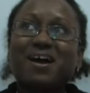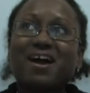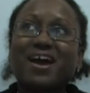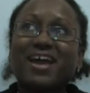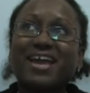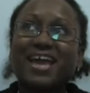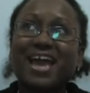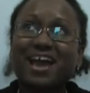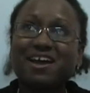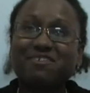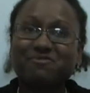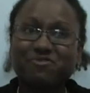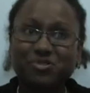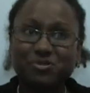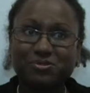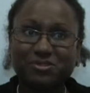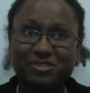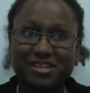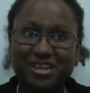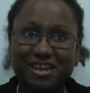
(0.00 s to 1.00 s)
I have
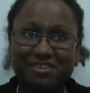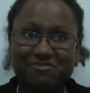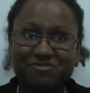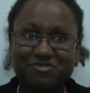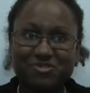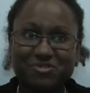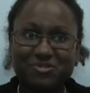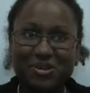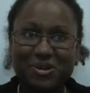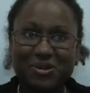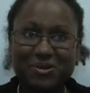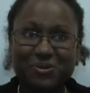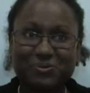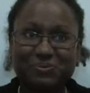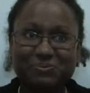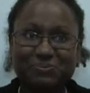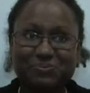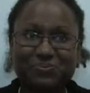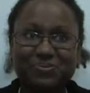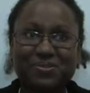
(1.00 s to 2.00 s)
used an Afro
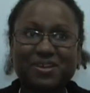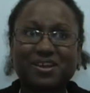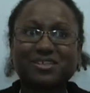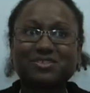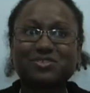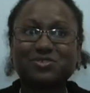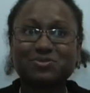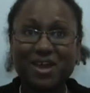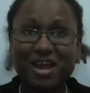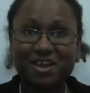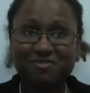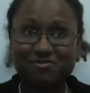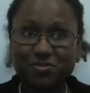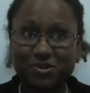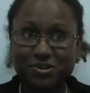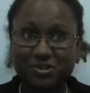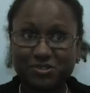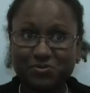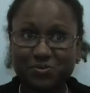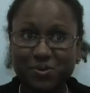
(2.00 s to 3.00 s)
comb. I do have
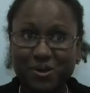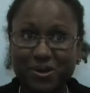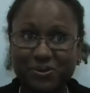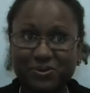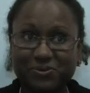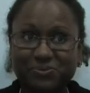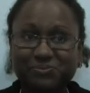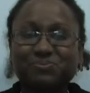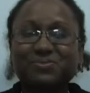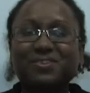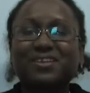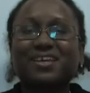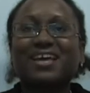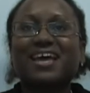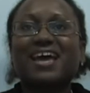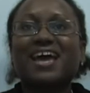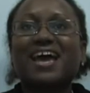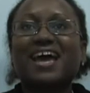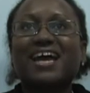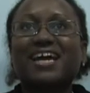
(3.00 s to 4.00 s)
one as well,
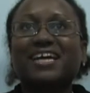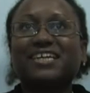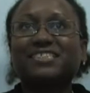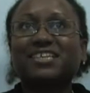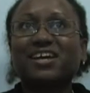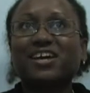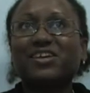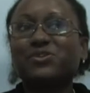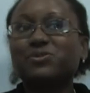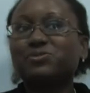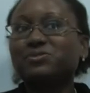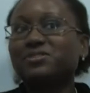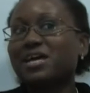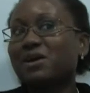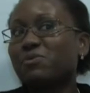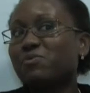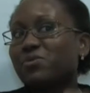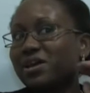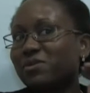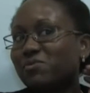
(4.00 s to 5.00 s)
and I use
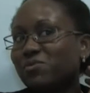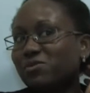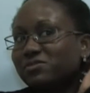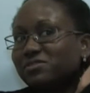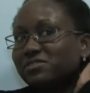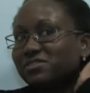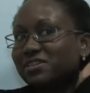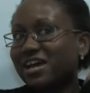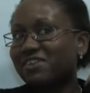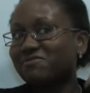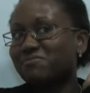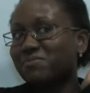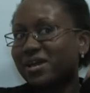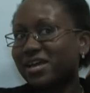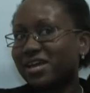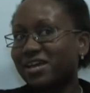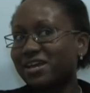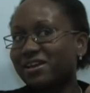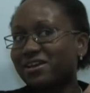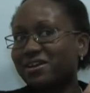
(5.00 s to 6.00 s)
that when I want to have
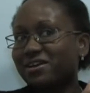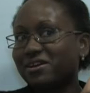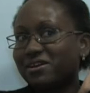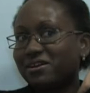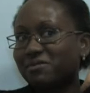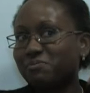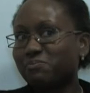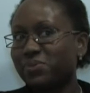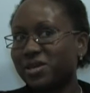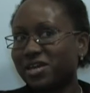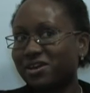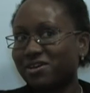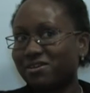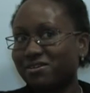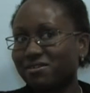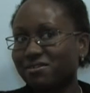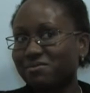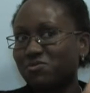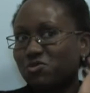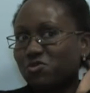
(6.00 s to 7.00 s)
my hair
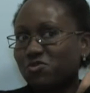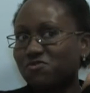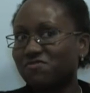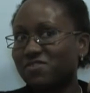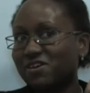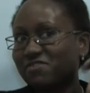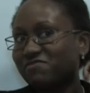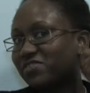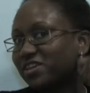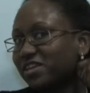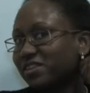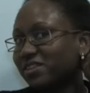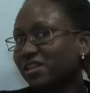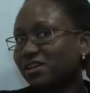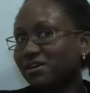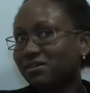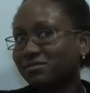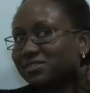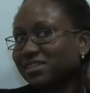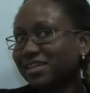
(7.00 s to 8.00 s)
bigger, more fluffy.
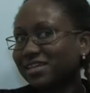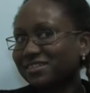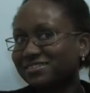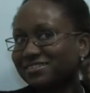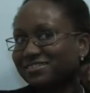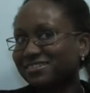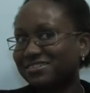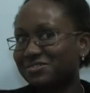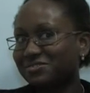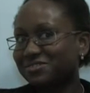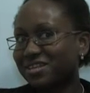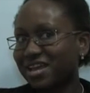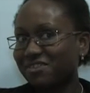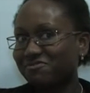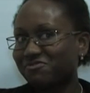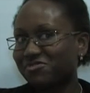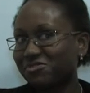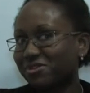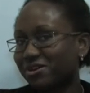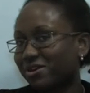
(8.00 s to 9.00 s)
Then I'll tend to use the
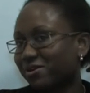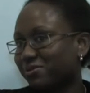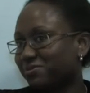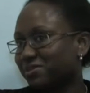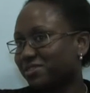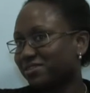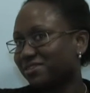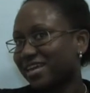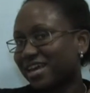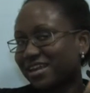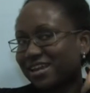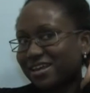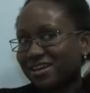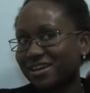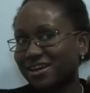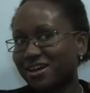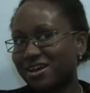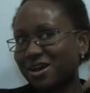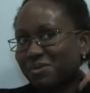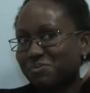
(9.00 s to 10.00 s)
Afro comb to get
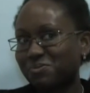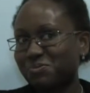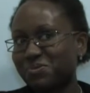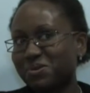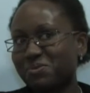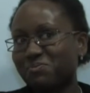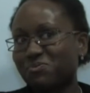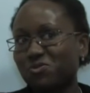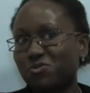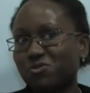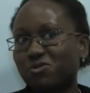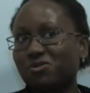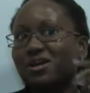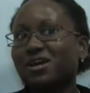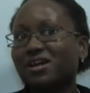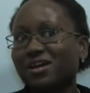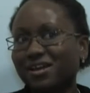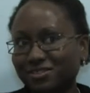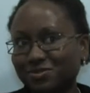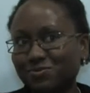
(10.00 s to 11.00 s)
it up a bit more,
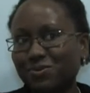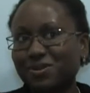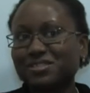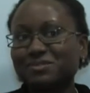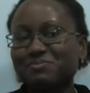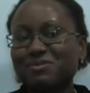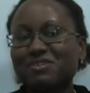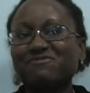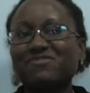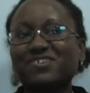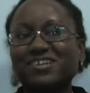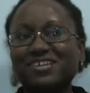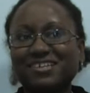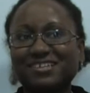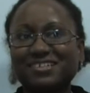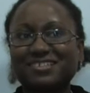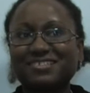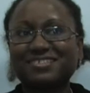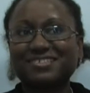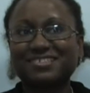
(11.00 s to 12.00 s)
as well as my
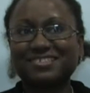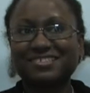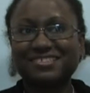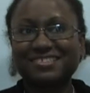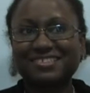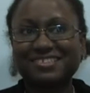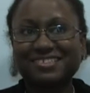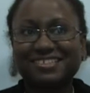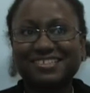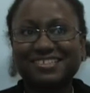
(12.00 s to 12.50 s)
fingers.